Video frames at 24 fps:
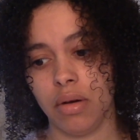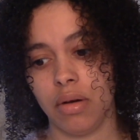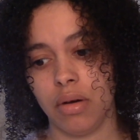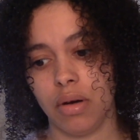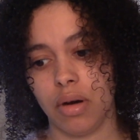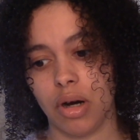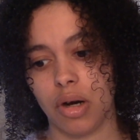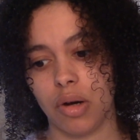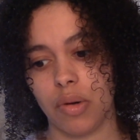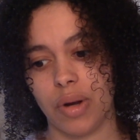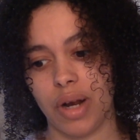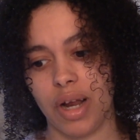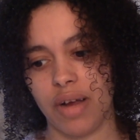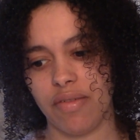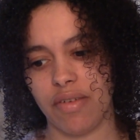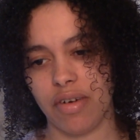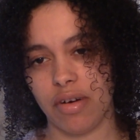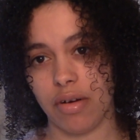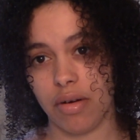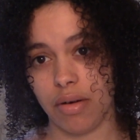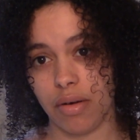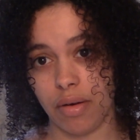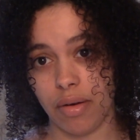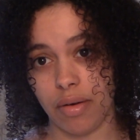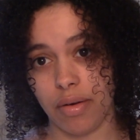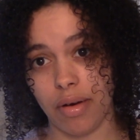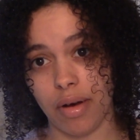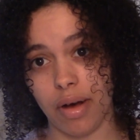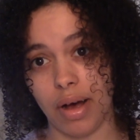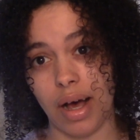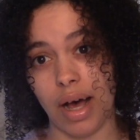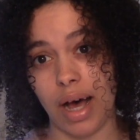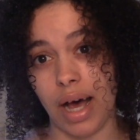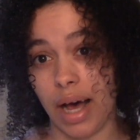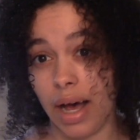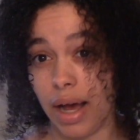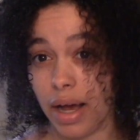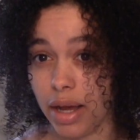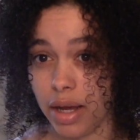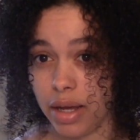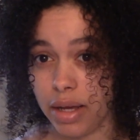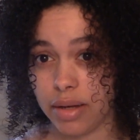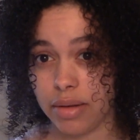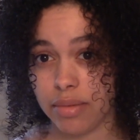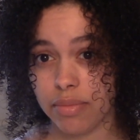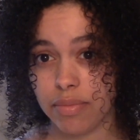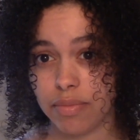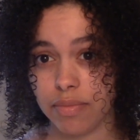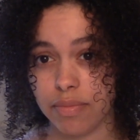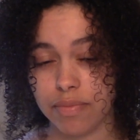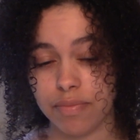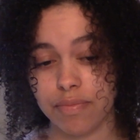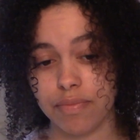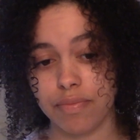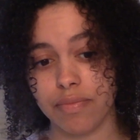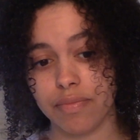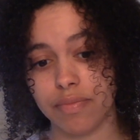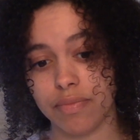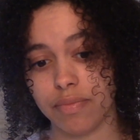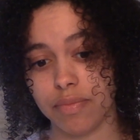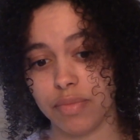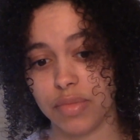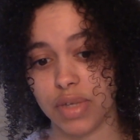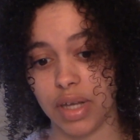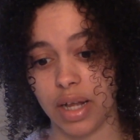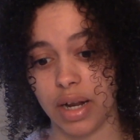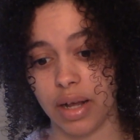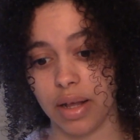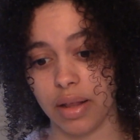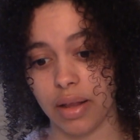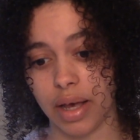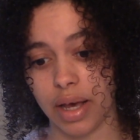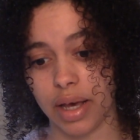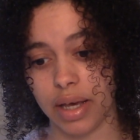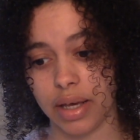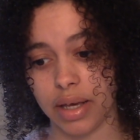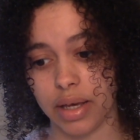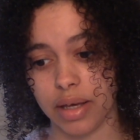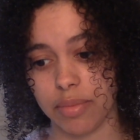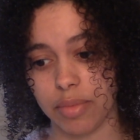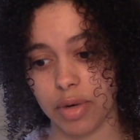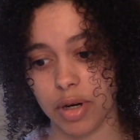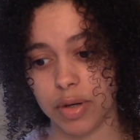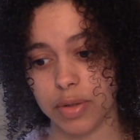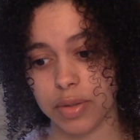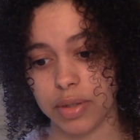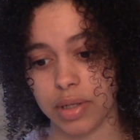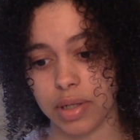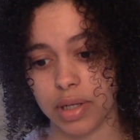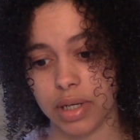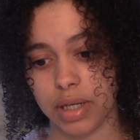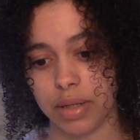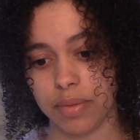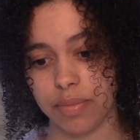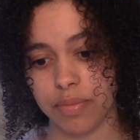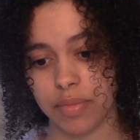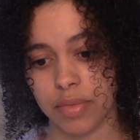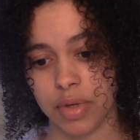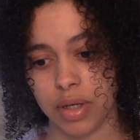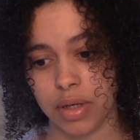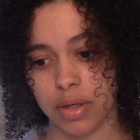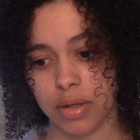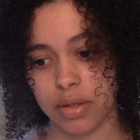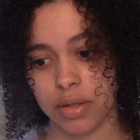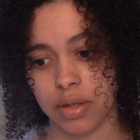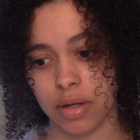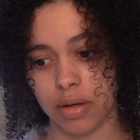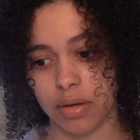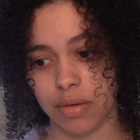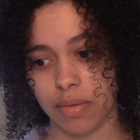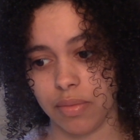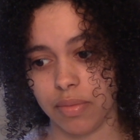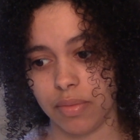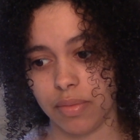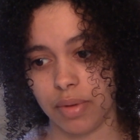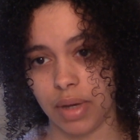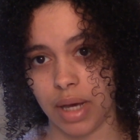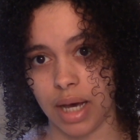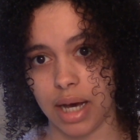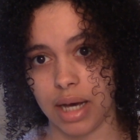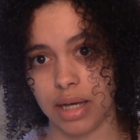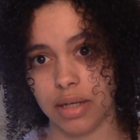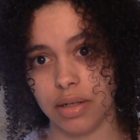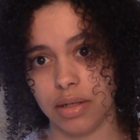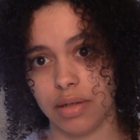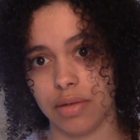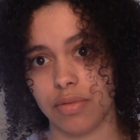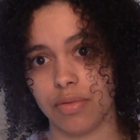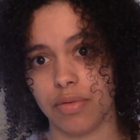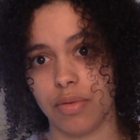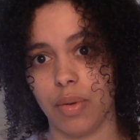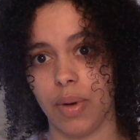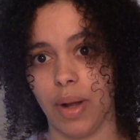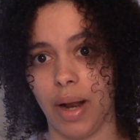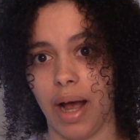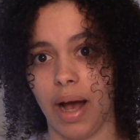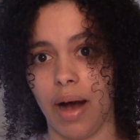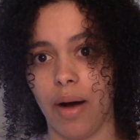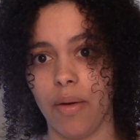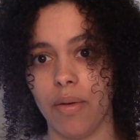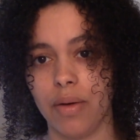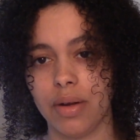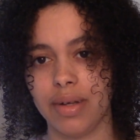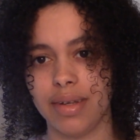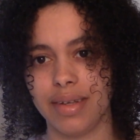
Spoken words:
or whatever. I didn't like it personally. So, yeah, I just grew it out.